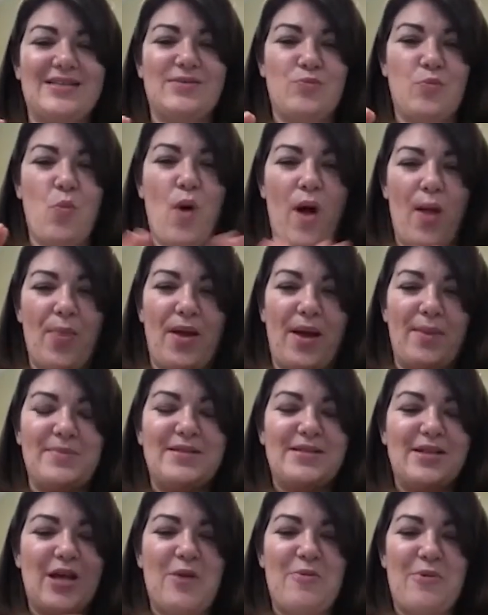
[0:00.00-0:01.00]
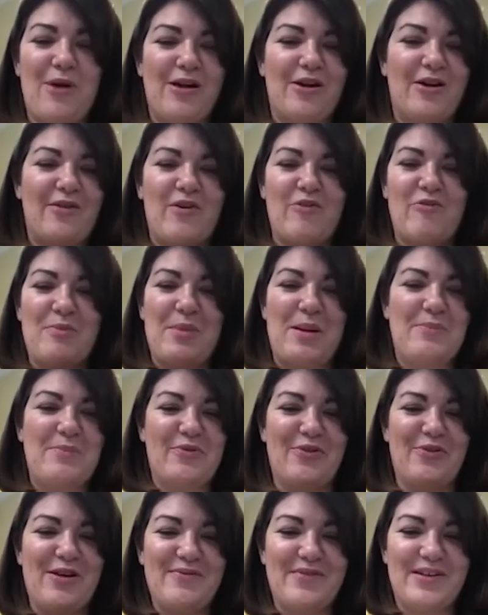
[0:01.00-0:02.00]
one that I'm so proud of, I'll remember
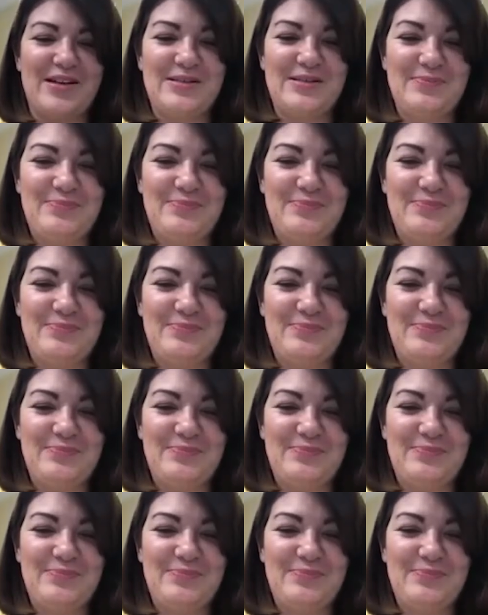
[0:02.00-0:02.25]
forever?